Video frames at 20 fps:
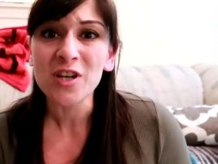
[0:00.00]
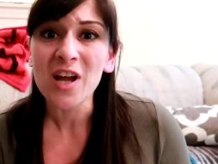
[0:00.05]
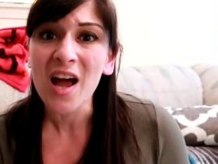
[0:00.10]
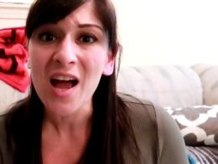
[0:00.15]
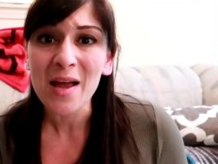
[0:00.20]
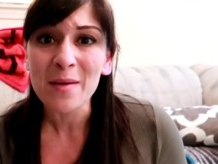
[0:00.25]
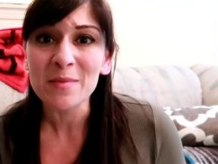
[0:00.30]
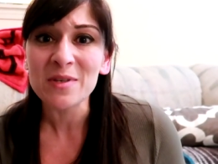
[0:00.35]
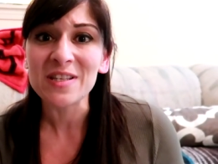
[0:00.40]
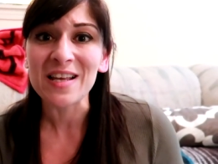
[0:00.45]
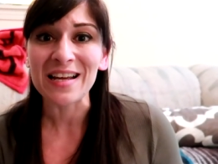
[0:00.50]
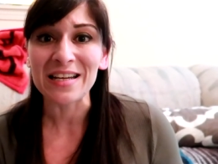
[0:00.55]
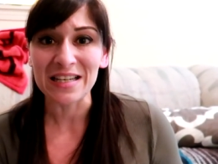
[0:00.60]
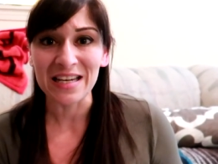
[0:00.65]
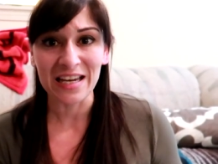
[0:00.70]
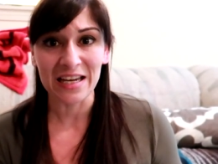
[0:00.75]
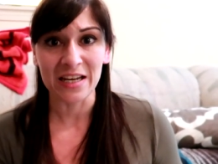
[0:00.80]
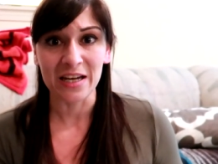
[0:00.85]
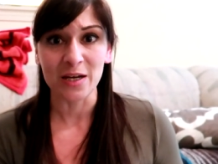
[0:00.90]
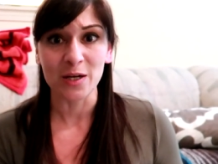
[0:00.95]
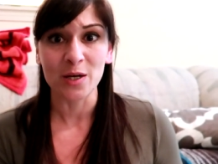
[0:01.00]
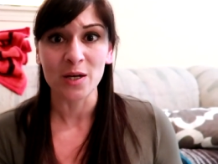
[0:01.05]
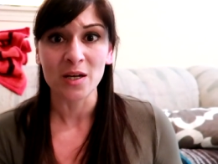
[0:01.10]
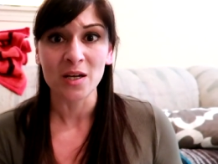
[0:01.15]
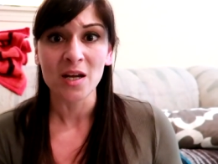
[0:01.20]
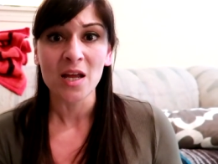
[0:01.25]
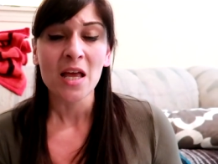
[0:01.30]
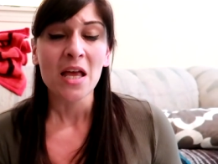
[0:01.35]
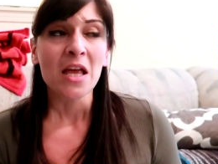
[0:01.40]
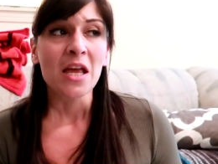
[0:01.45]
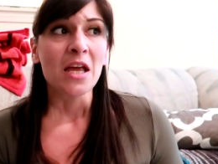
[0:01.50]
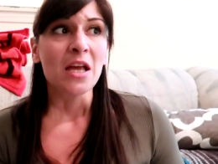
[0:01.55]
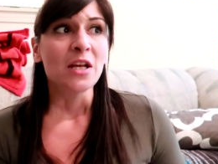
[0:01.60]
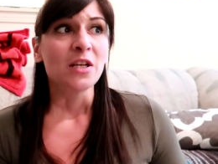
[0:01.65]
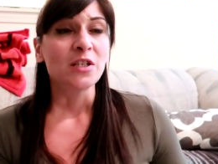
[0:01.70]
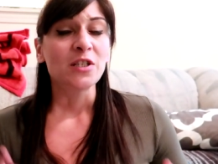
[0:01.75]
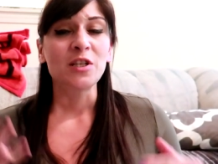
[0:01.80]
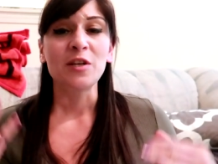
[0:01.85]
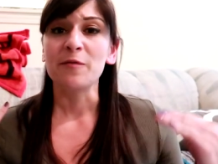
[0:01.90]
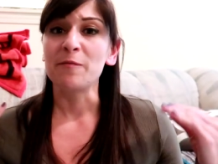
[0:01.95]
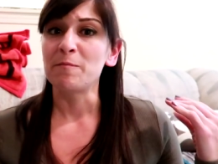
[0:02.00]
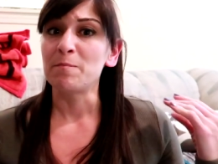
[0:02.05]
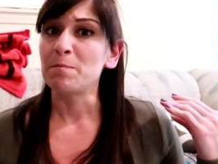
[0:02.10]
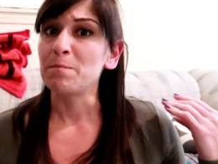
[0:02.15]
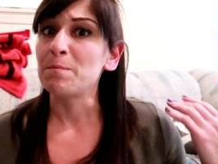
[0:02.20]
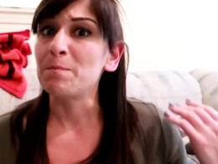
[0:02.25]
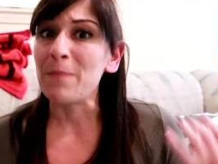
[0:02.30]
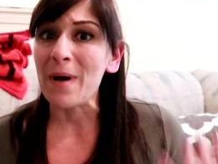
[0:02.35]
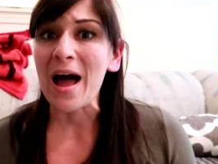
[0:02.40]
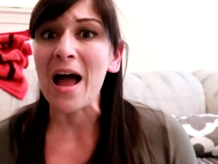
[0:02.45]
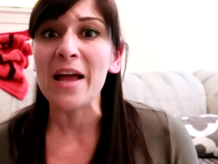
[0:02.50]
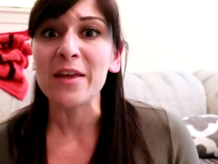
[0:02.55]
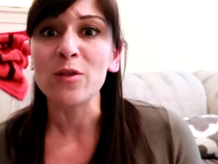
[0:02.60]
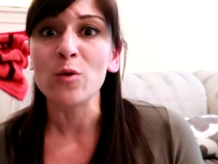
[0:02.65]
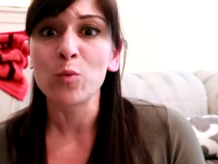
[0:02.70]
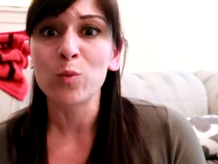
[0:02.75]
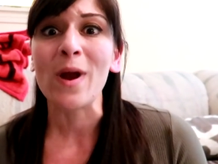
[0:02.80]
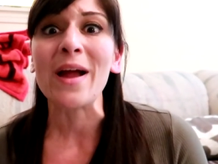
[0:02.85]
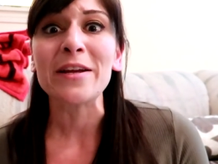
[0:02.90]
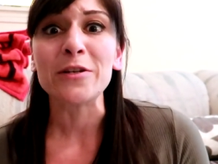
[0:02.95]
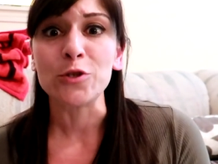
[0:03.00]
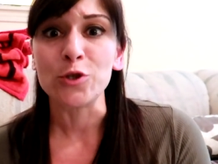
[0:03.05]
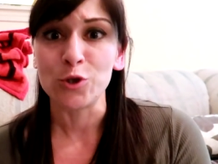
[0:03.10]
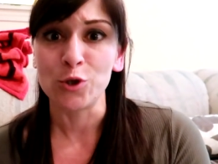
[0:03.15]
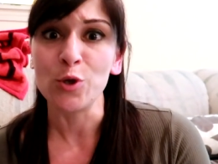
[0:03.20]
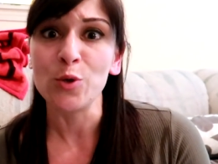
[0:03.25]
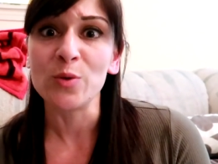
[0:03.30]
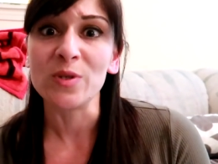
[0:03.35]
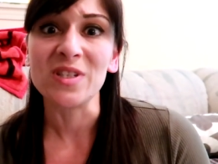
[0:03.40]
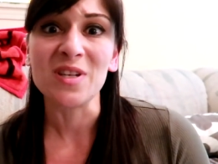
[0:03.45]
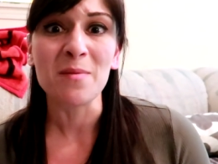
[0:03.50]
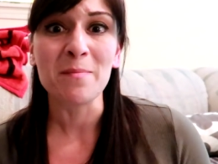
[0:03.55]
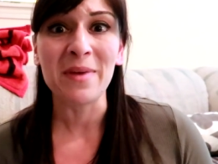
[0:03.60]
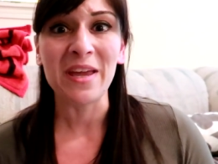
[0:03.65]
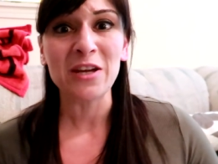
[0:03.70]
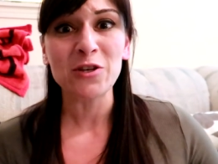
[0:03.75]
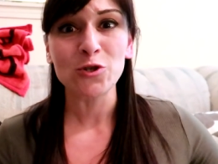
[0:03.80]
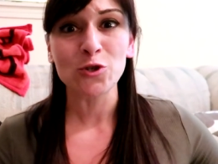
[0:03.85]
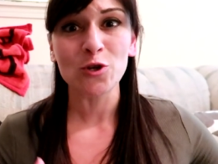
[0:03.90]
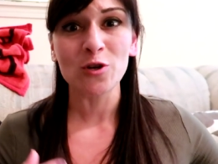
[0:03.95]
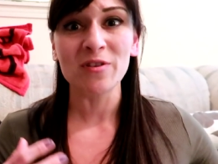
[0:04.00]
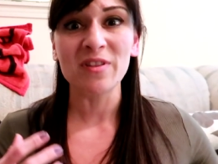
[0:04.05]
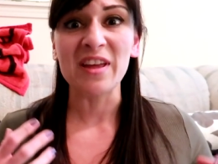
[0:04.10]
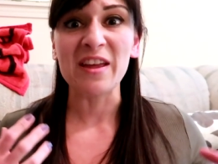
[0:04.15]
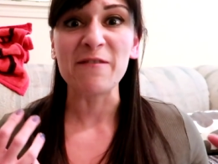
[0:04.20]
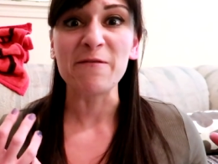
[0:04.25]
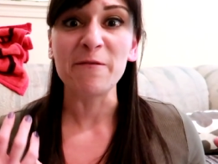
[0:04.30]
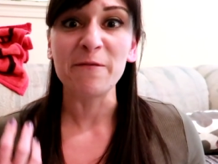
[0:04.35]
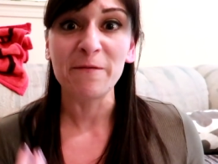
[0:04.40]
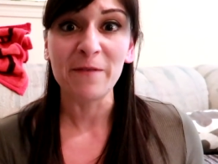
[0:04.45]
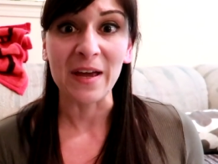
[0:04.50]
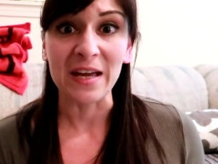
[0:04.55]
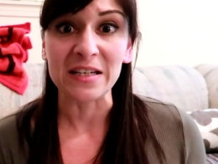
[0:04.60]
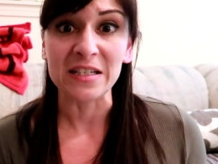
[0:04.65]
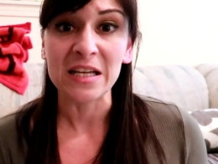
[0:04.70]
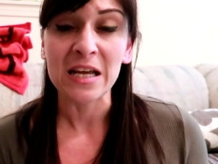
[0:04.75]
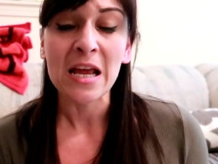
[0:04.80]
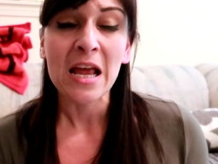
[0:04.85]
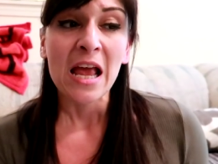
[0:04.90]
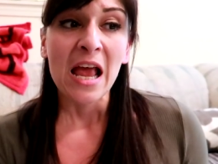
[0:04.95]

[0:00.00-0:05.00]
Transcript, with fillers: time as I needed to buy the right shoes, to make sure they fit.